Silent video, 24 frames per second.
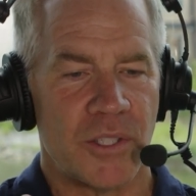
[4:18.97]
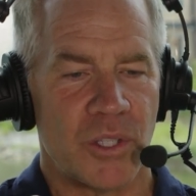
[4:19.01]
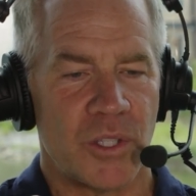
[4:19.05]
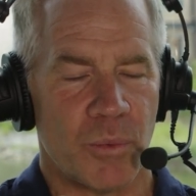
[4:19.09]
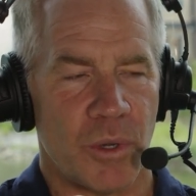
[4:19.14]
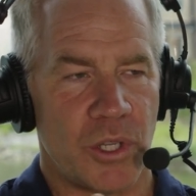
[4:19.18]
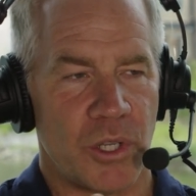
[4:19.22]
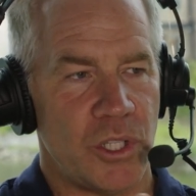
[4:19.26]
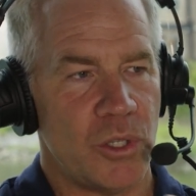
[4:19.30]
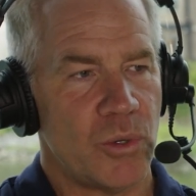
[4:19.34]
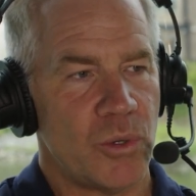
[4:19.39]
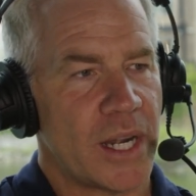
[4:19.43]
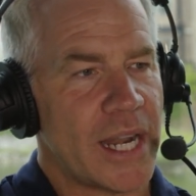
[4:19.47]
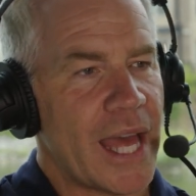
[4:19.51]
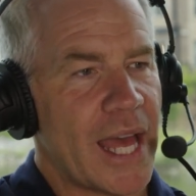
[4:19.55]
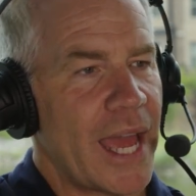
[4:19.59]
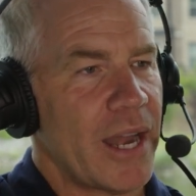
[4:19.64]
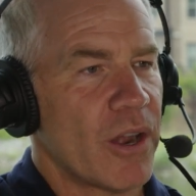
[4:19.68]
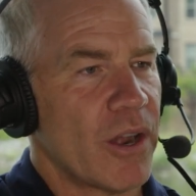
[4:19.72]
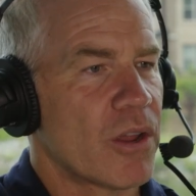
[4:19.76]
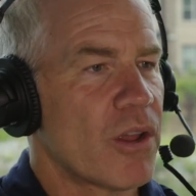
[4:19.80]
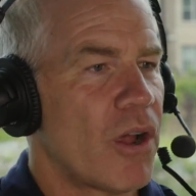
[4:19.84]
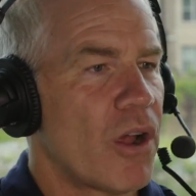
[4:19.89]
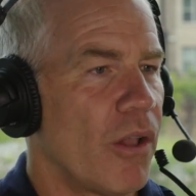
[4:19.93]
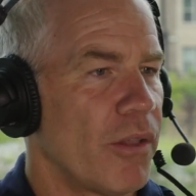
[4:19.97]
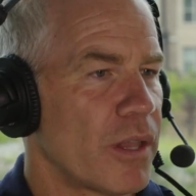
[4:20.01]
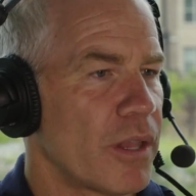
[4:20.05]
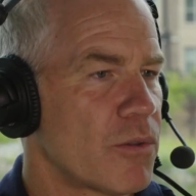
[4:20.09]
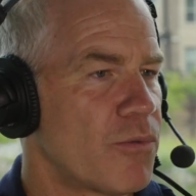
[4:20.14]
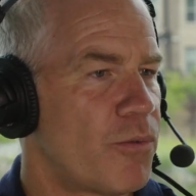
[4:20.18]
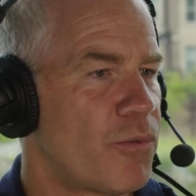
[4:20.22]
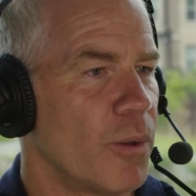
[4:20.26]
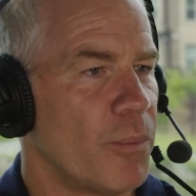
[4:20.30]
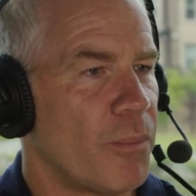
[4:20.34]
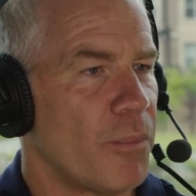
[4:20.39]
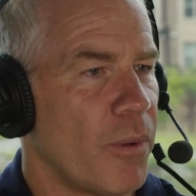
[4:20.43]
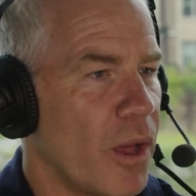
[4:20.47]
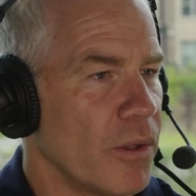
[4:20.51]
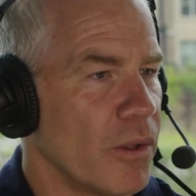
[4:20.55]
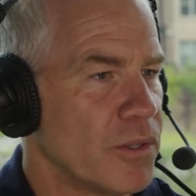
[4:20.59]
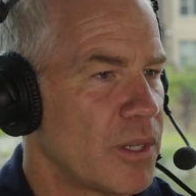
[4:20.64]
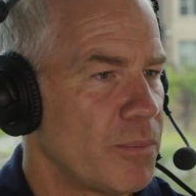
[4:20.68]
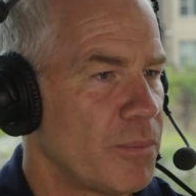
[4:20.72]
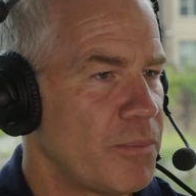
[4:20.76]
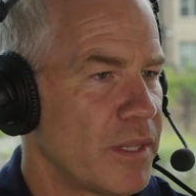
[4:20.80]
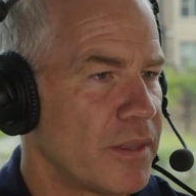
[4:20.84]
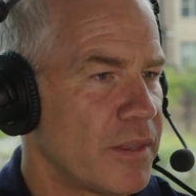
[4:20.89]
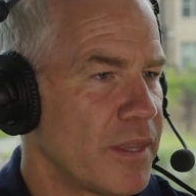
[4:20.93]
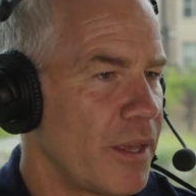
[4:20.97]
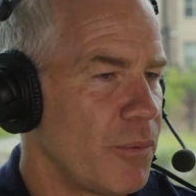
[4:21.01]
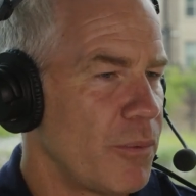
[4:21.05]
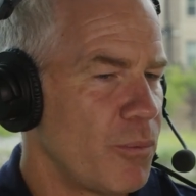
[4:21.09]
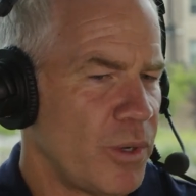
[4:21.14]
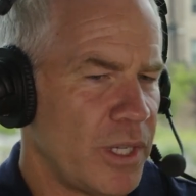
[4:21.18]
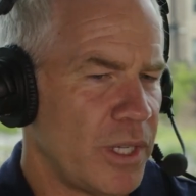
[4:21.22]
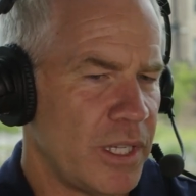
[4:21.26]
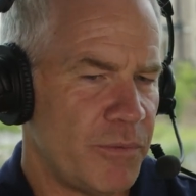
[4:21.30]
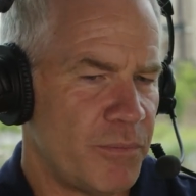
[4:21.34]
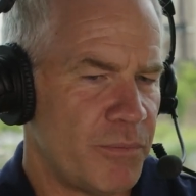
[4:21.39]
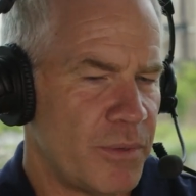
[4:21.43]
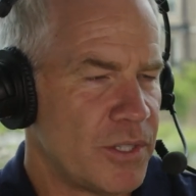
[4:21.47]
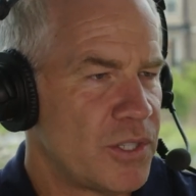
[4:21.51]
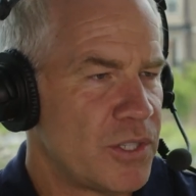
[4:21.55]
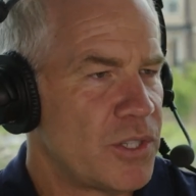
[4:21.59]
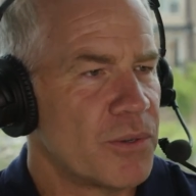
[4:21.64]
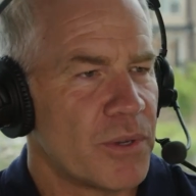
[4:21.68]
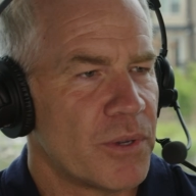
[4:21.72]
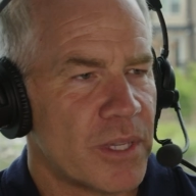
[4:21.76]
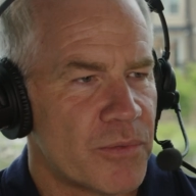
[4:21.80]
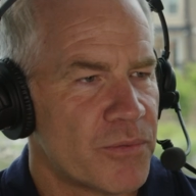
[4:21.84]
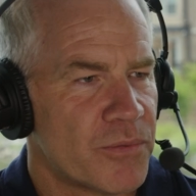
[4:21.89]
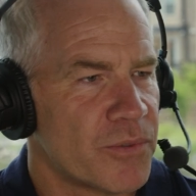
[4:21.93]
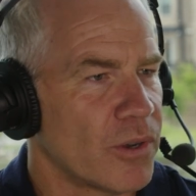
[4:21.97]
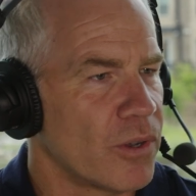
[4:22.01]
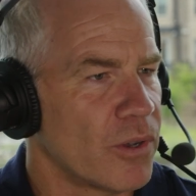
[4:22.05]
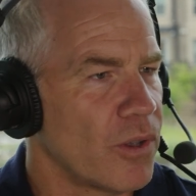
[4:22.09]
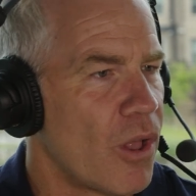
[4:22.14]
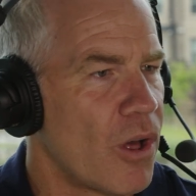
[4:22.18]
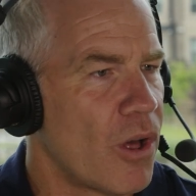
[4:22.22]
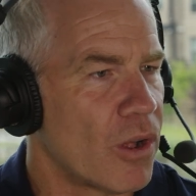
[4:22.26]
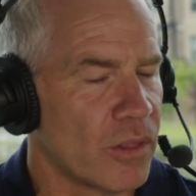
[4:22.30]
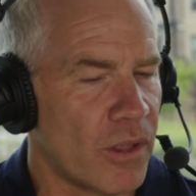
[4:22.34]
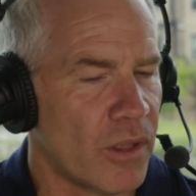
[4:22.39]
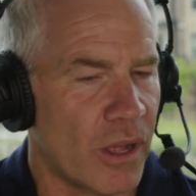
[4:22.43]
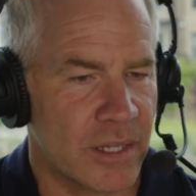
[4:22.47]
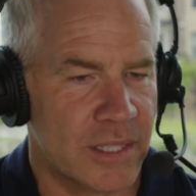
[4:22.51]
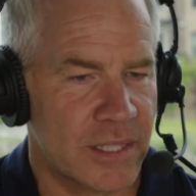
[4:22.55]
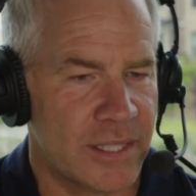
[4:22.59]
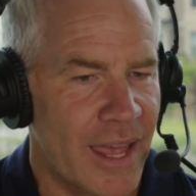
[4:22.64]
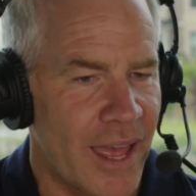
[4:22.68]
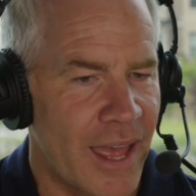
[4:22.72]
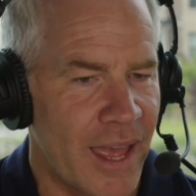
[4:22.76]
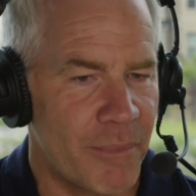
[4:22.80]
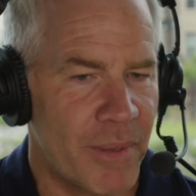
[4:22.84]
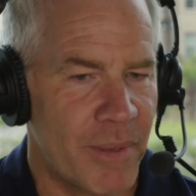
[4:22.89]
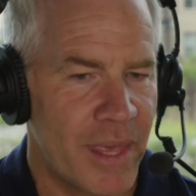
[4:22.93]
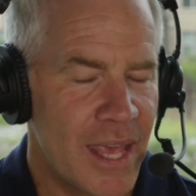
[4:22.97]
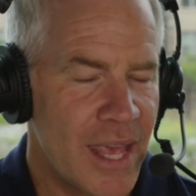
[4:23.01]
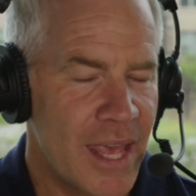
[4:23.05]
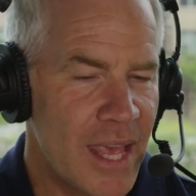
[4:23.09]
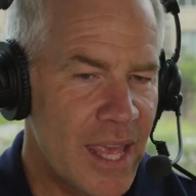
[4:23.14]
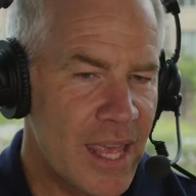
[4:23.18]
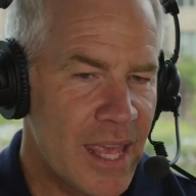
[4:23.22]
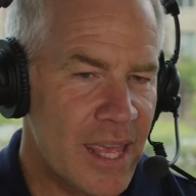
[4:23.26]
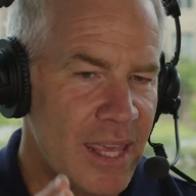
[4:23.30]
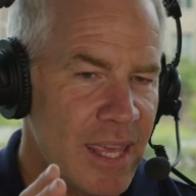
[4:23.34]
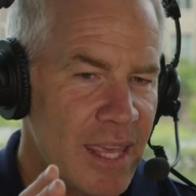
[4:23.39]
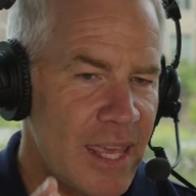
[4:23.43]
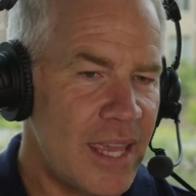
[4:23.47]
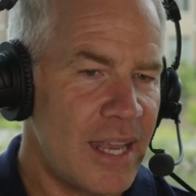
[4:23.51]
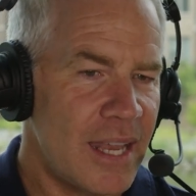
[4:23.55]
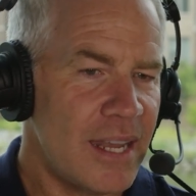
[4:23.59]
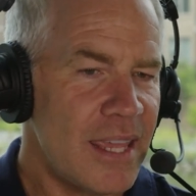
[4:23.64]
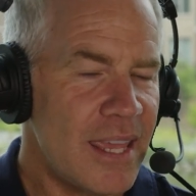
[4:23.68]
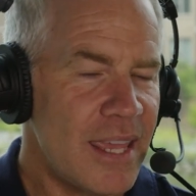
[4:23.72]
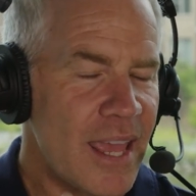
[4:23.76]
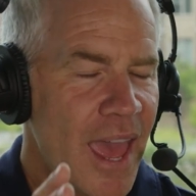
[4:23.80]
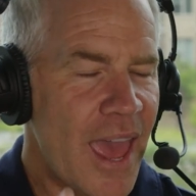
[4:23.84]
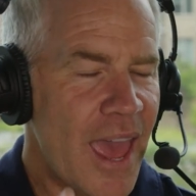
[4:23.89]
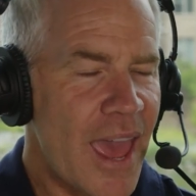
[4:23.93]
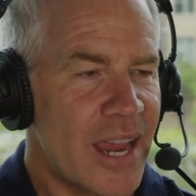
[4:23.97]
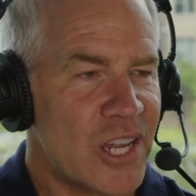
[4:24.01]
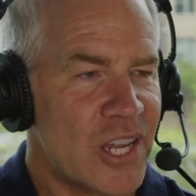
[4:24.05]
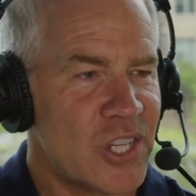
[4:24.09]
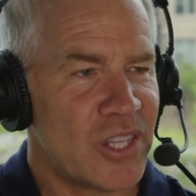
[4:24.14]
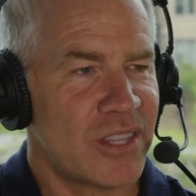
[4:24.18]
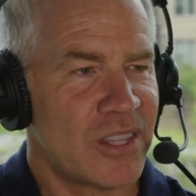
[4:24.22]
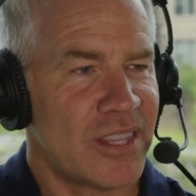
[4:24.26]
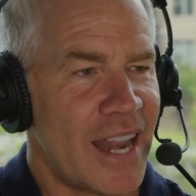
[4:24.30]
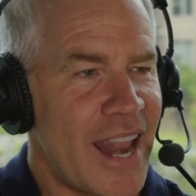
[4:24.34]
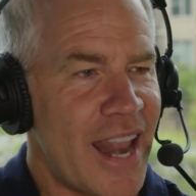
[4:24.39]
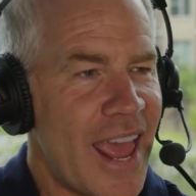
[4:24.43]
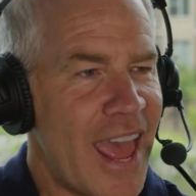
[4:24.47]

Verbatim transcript: So, when you and I are calling football, something that we've been doing for a long, long time, any action that